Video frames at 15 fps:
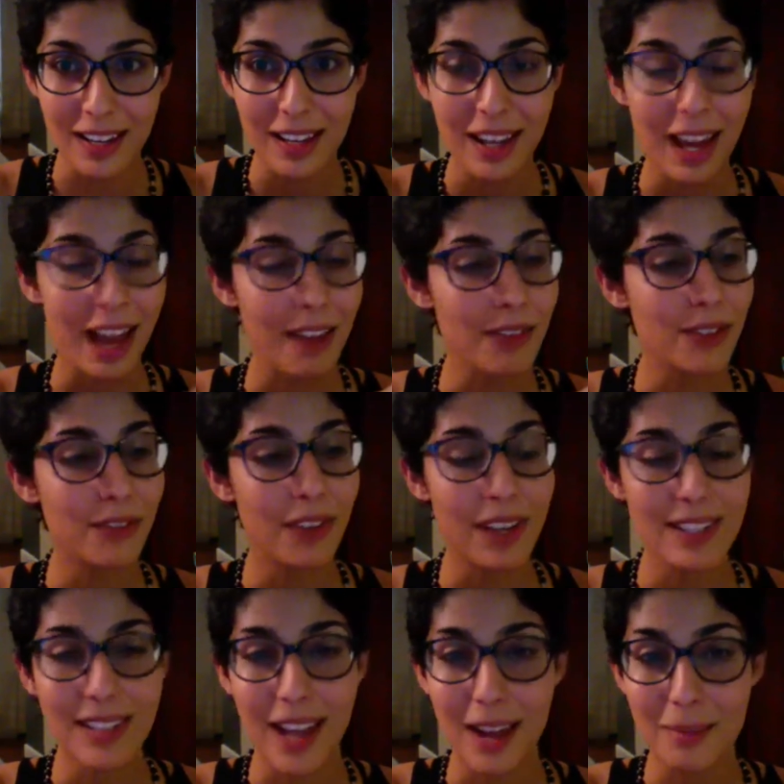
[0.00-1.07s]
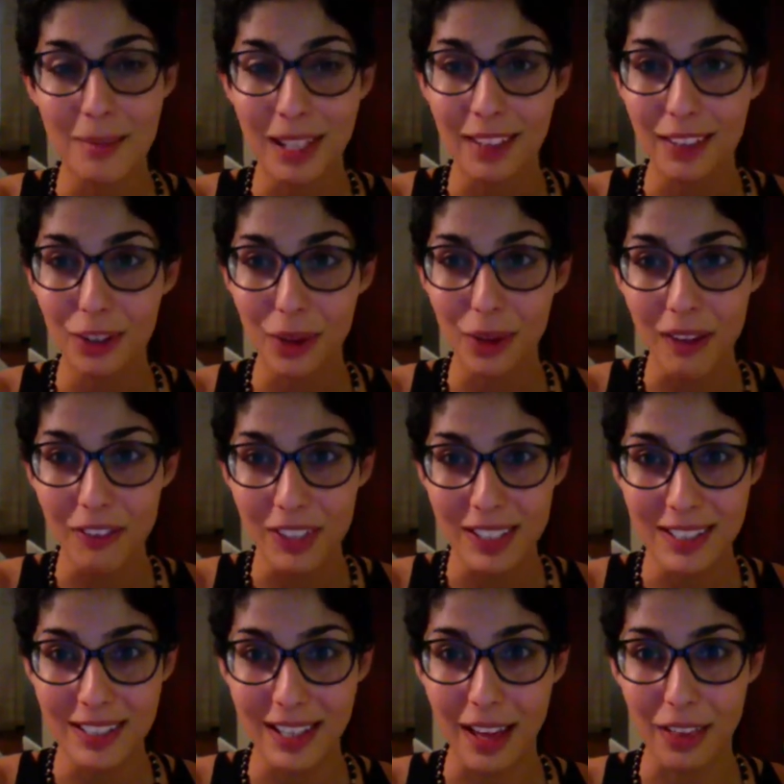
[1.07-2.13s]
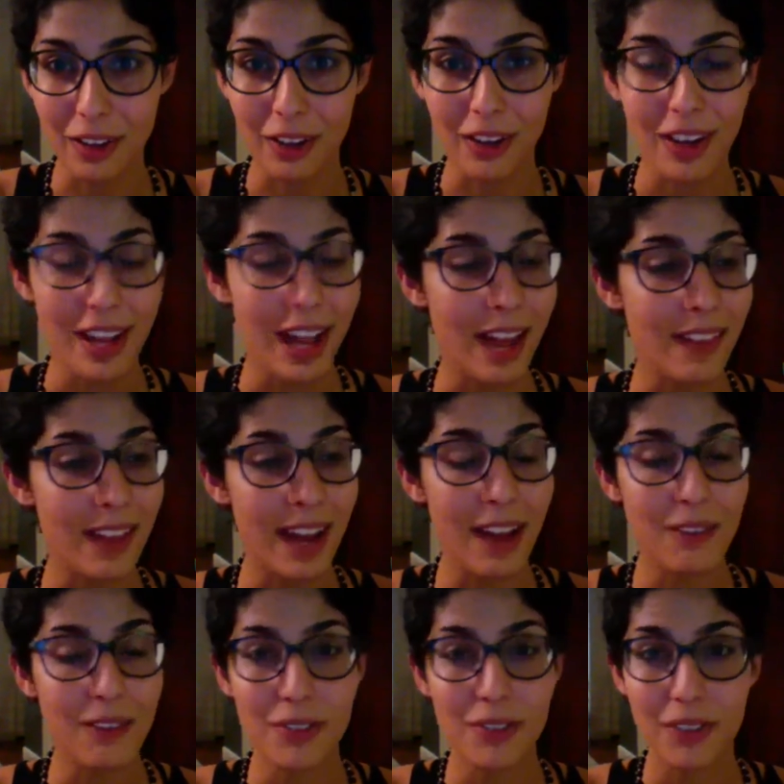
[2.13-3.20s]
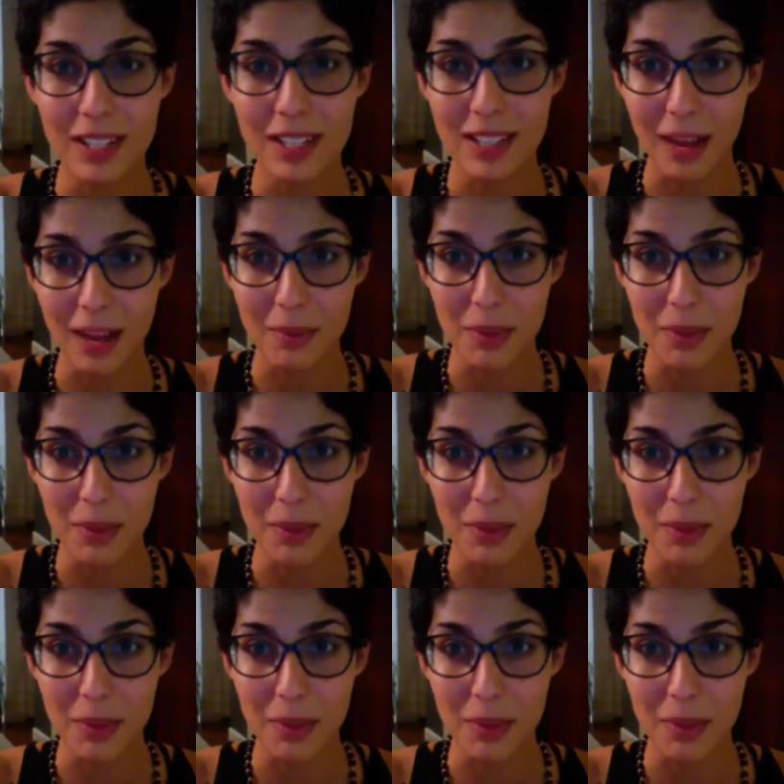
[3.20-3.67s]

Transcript: I have to find time to get the graphics together. And then I have to find time to